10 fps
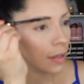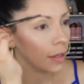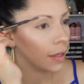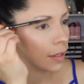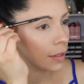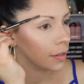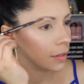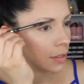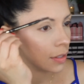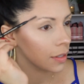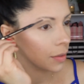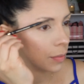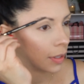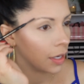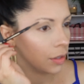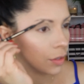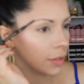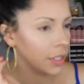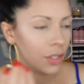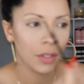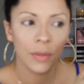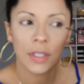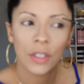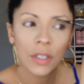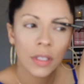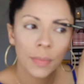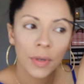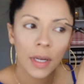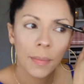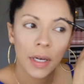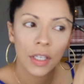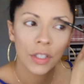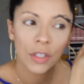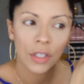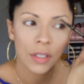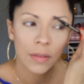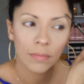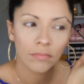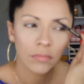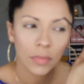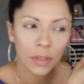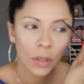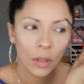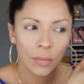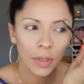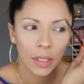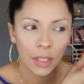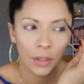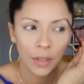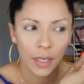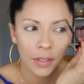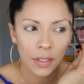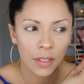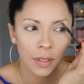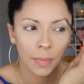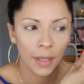And what I usually do is just pretty much just comb the little hairs into